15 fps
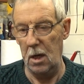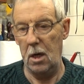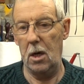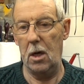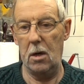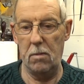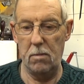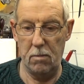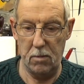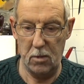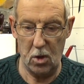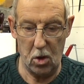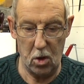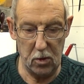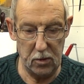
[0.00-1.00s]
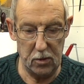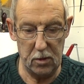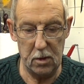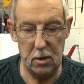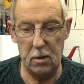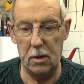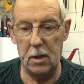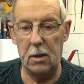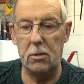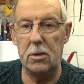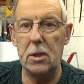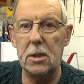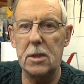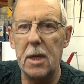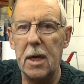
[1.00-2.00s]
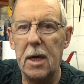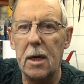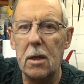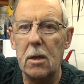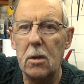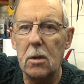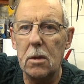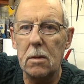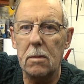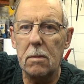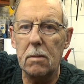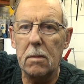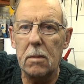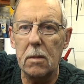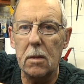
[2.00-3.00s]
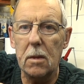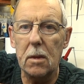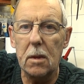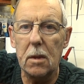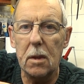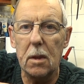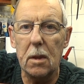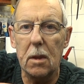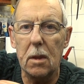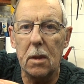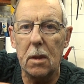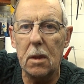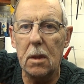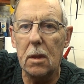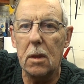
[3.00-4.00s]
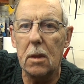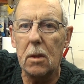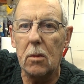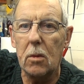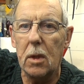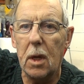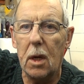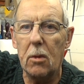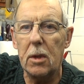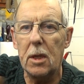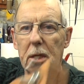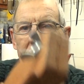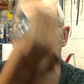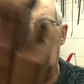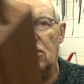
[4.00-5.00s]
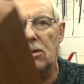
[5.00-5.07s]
There it is there. Look. Oh, where are we? Let's go